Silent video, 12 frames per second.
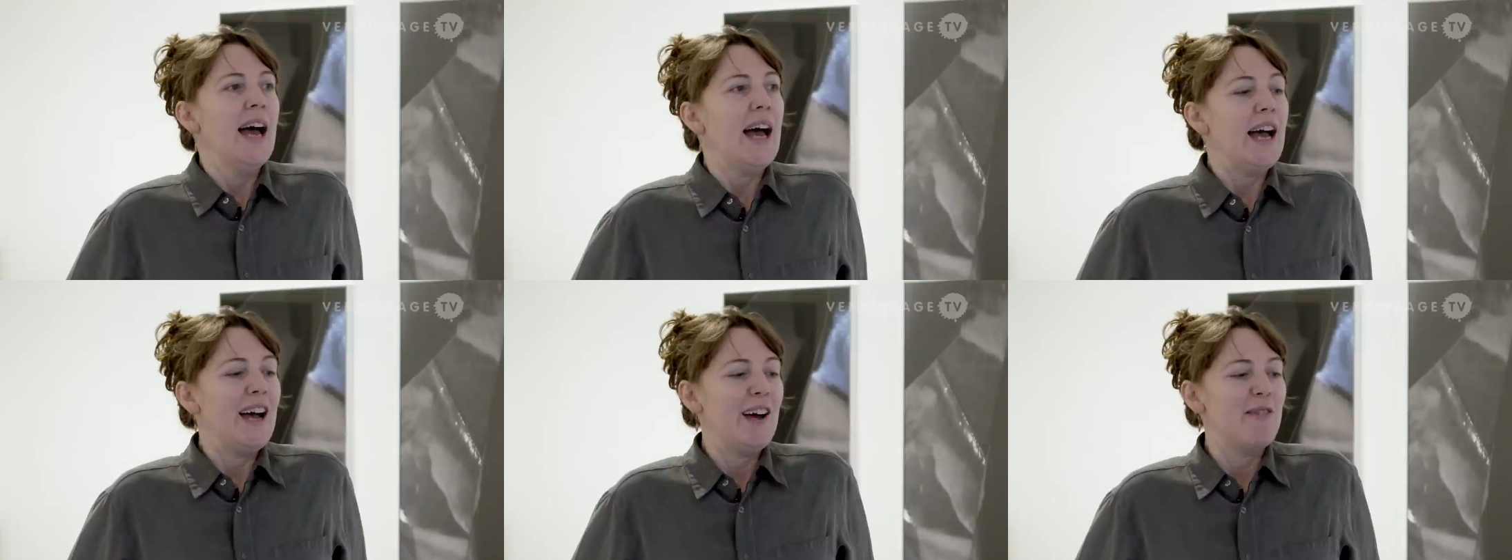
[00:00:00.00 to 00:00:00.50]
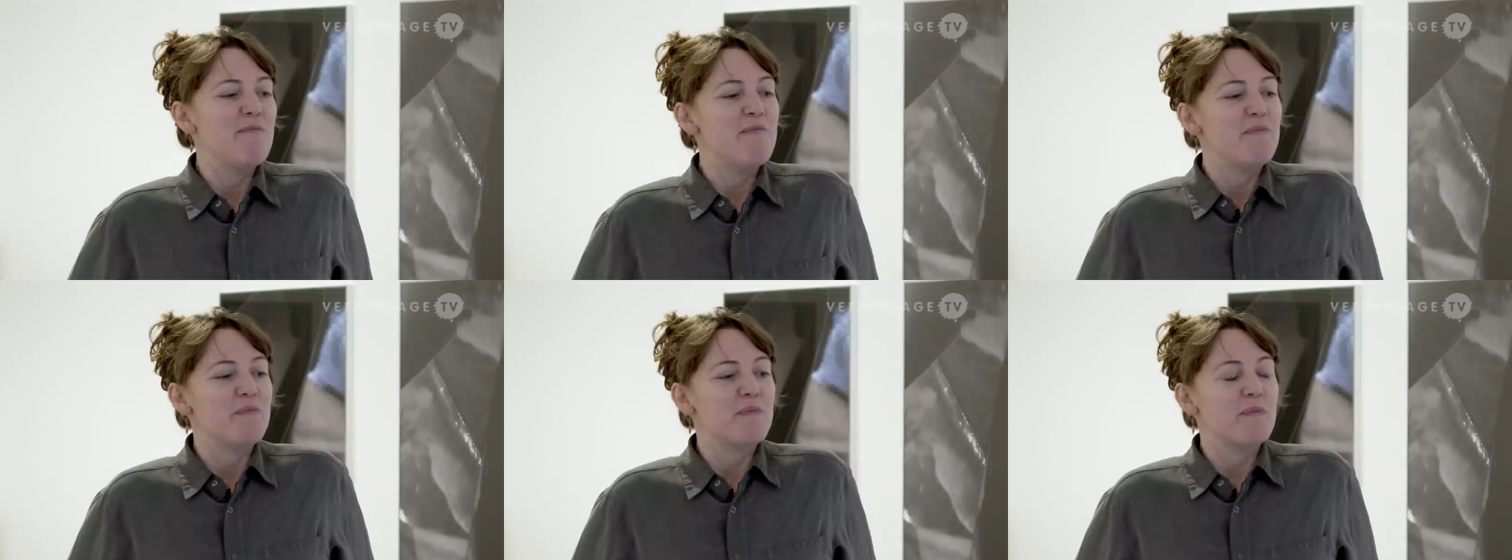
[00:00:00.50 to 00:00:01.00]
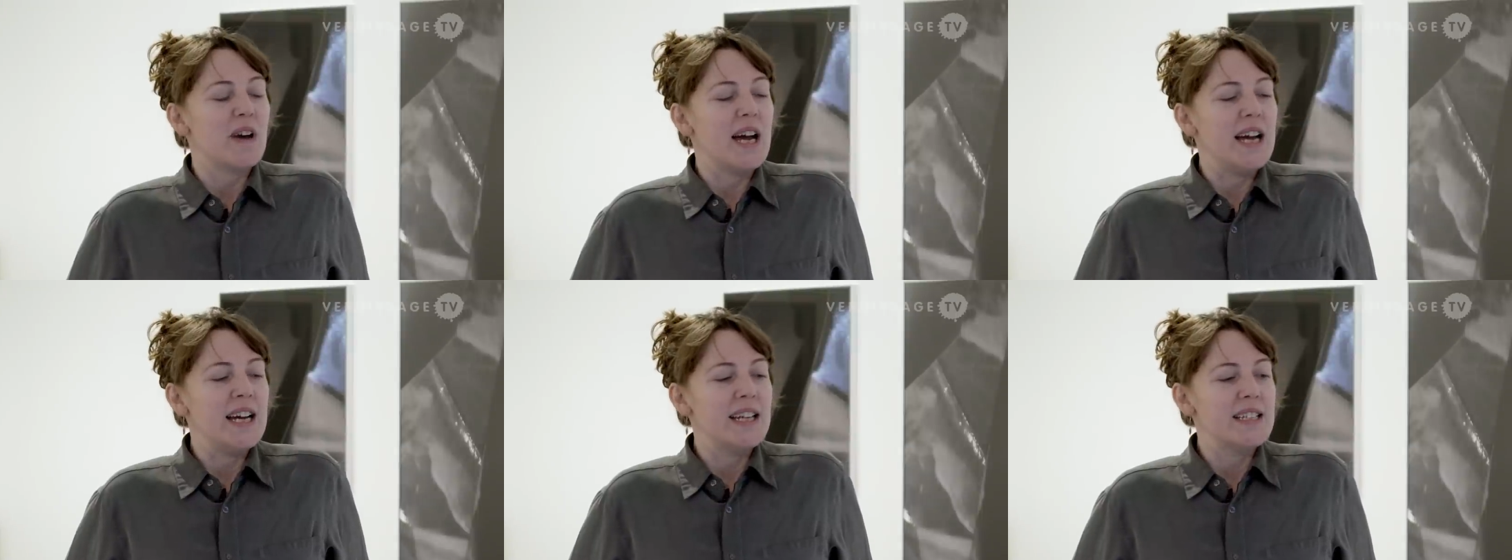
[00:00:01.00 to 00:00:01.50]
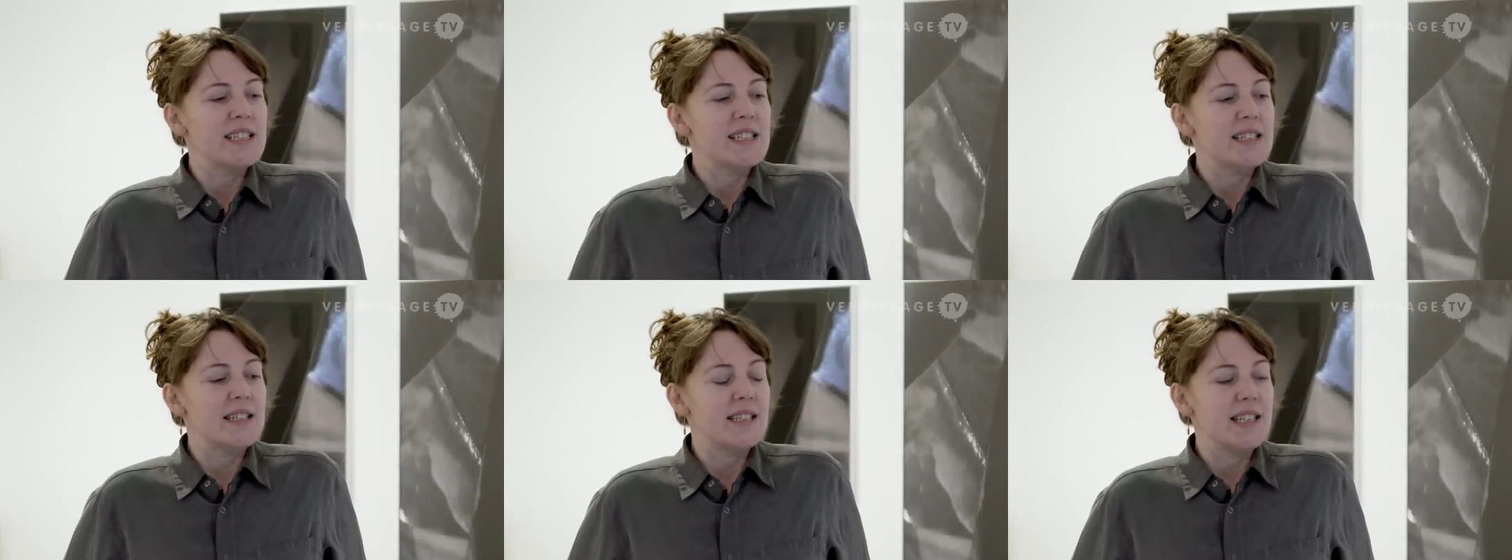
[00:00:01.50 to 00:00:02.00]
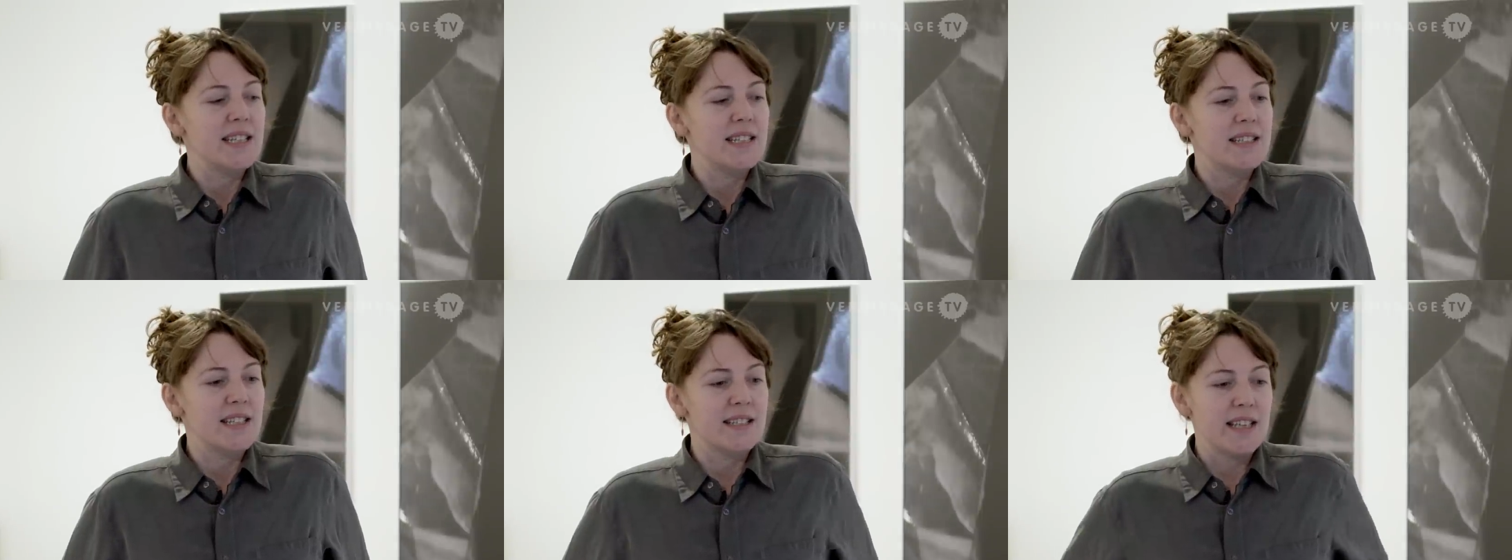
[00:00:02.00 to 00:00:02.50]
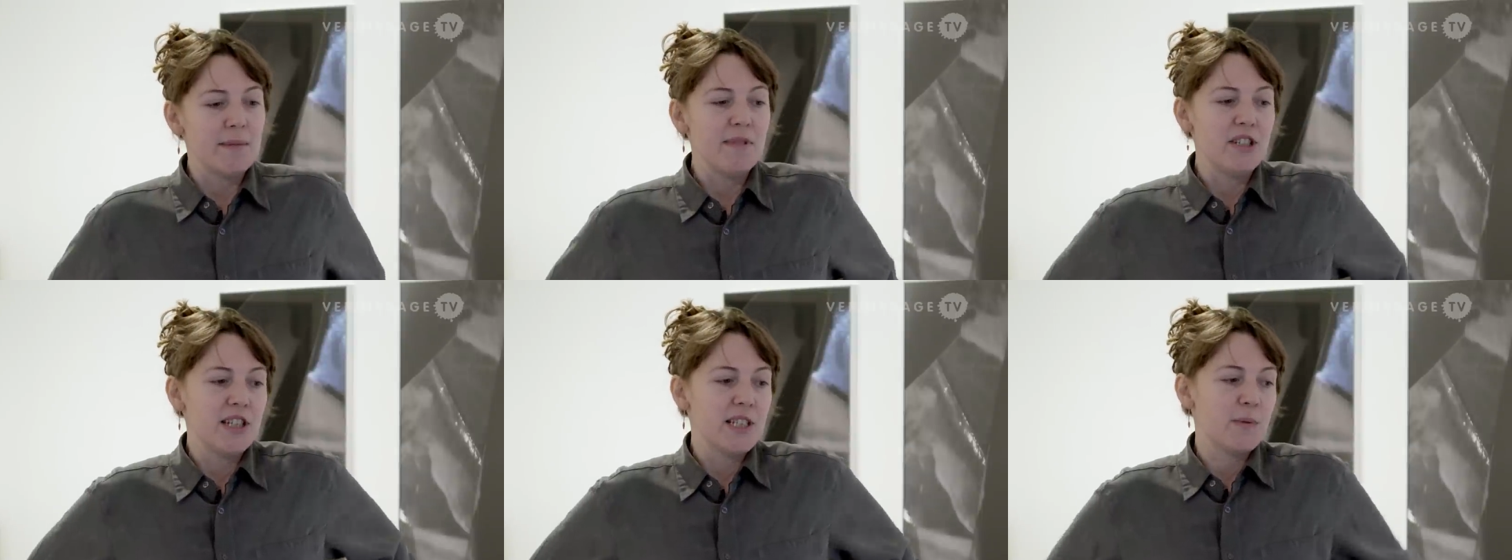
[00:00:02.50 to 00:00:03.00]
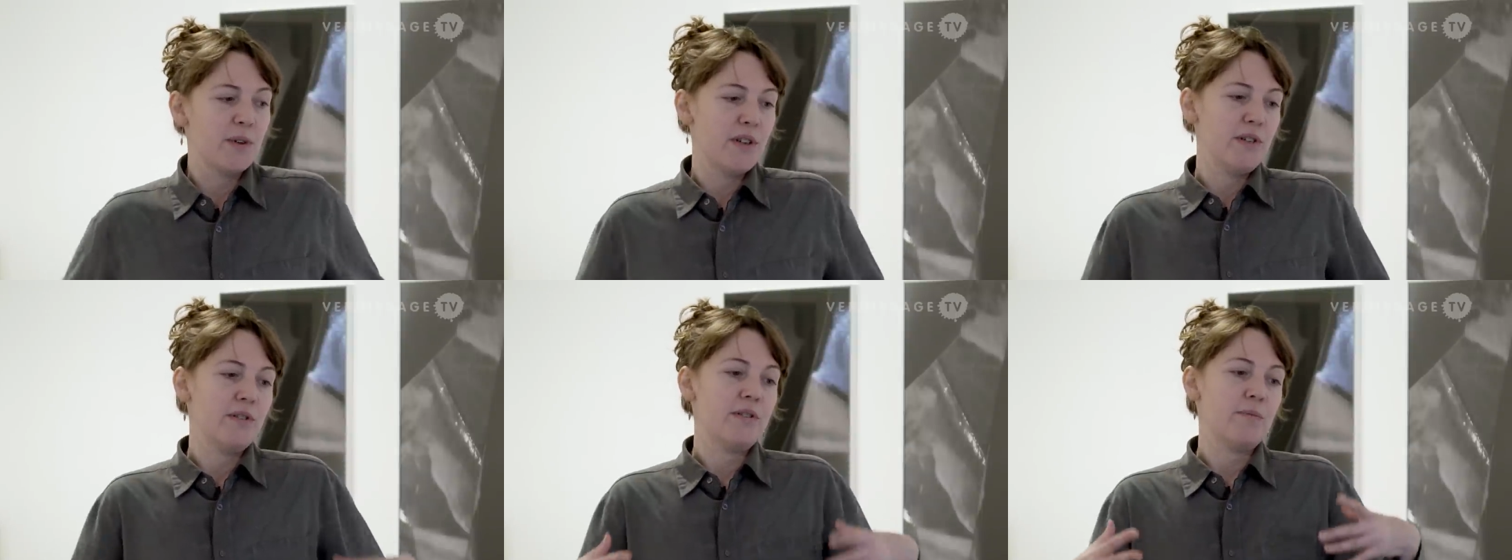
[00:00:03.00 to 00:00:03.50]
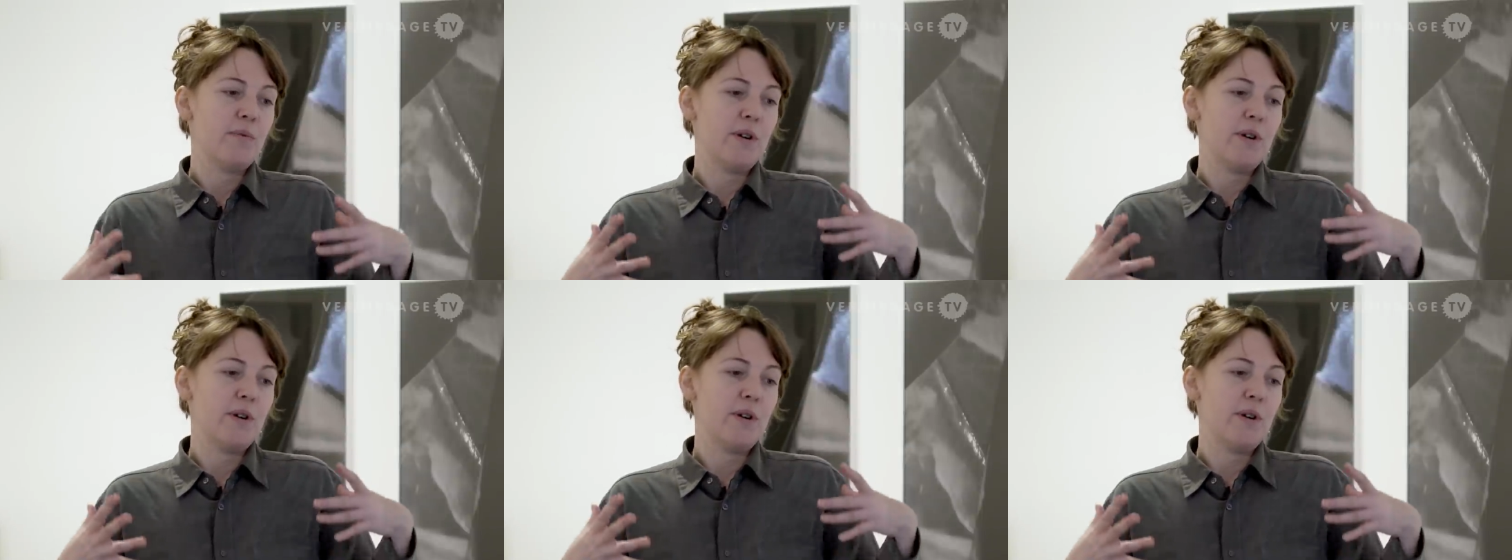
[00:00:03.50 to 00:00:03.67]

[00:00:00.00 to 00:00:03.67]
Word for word: And these images were used,